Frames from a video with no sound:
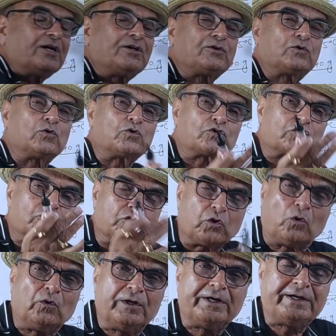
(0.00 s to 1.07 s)
into
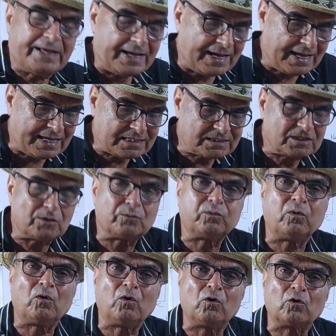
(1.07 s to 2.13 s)
solid as a
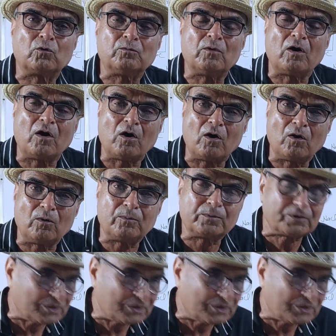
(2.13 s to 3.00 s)
form of